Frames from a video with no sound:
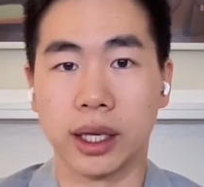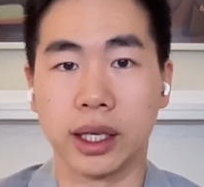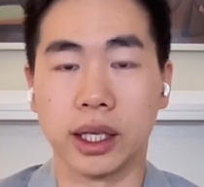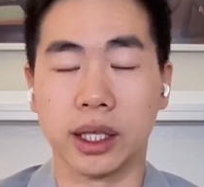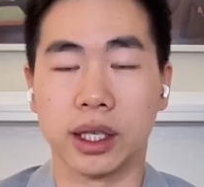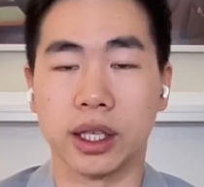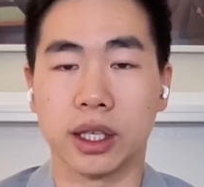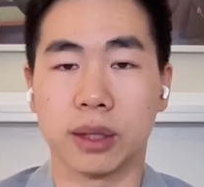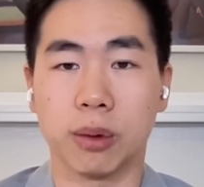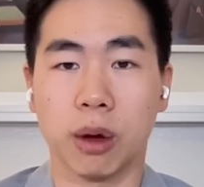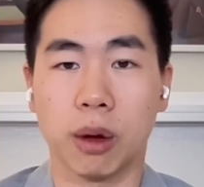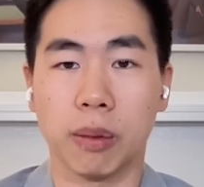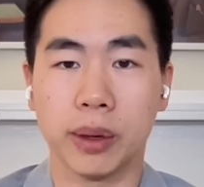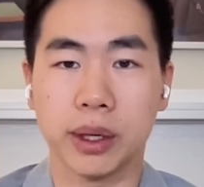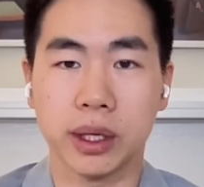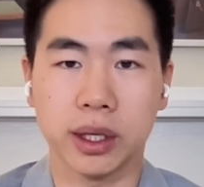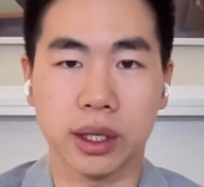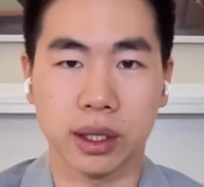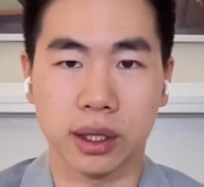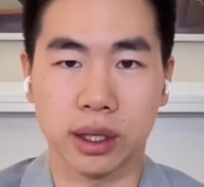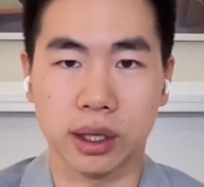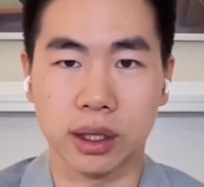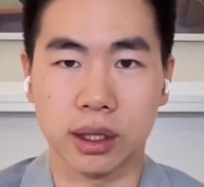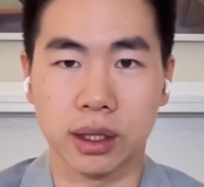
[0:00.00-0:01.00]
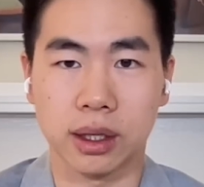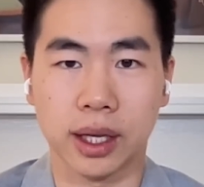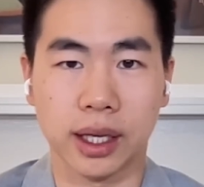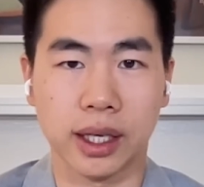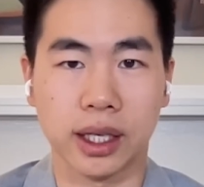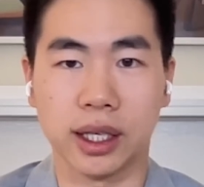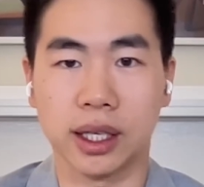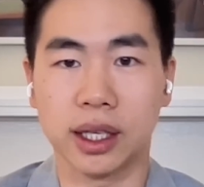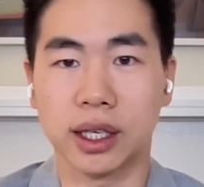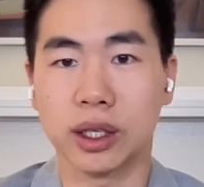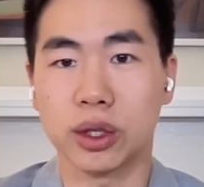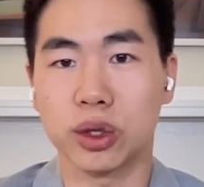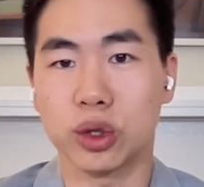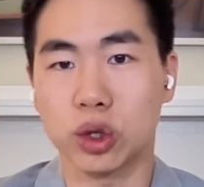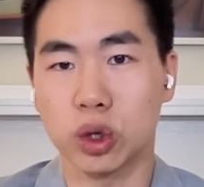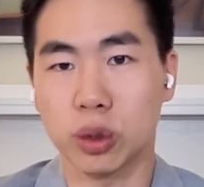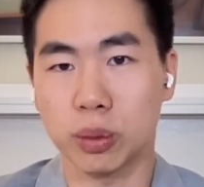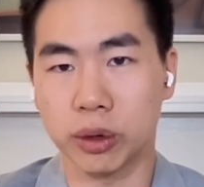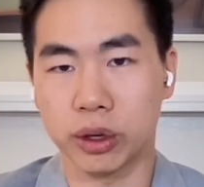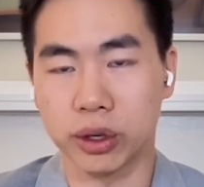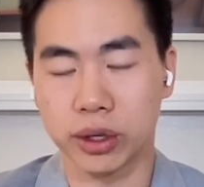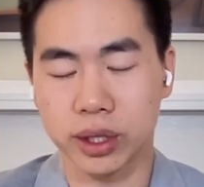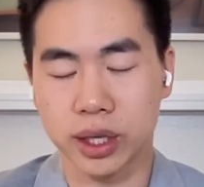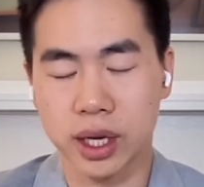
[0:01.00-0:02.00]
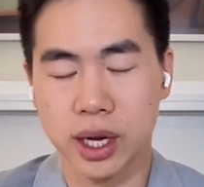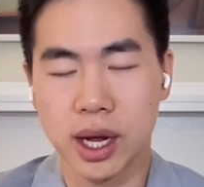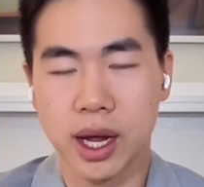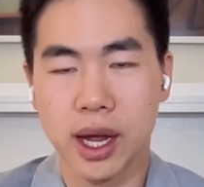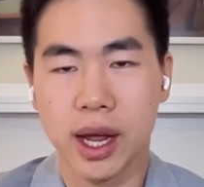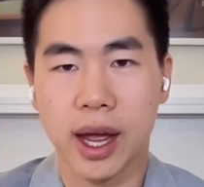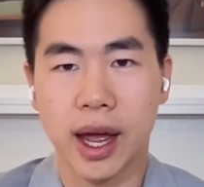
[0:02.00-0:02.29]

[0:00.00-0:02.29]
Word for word: lending to small businesses, lending to consumers.